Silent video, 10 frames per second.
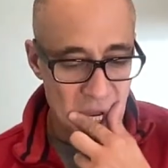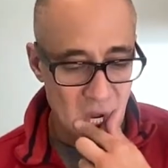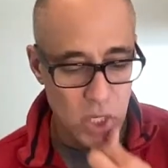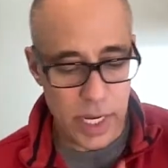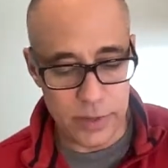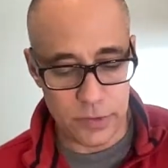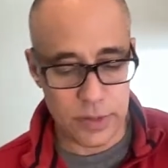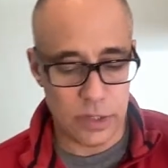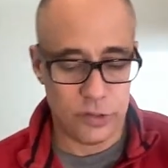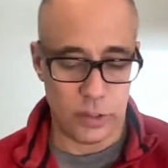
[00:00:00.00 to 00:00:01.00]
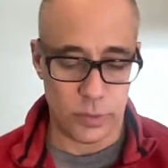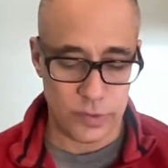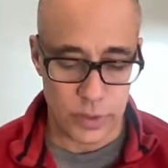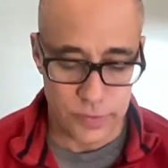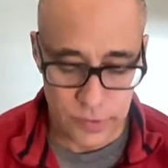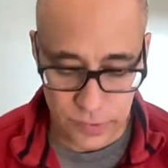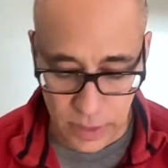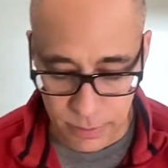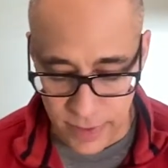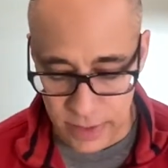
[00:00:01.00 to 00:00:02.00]
Okay, discussion. The results of the
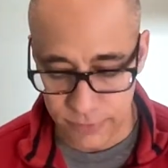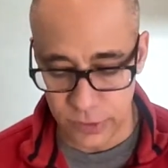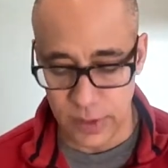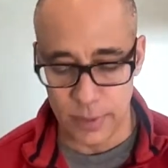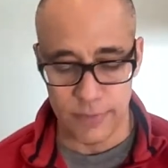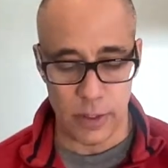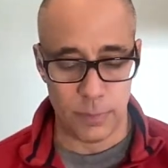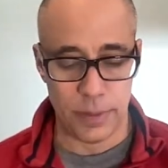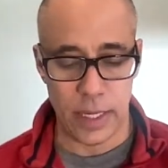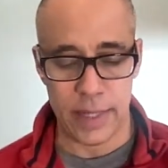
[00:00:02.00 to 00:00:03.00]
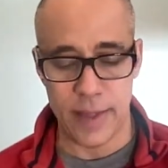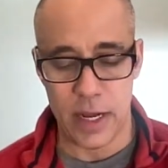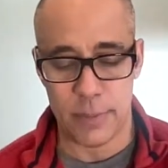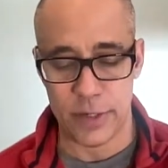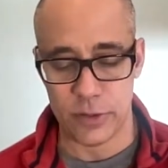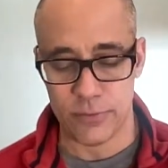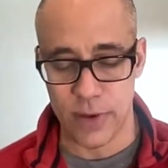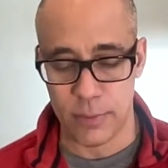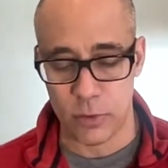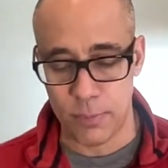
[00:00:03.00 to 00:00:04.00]
study provide the first step in developing a database of
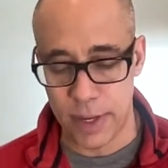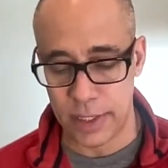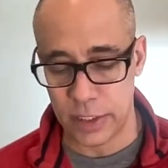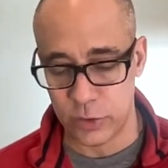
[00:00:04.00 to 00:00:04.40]
femoral bending and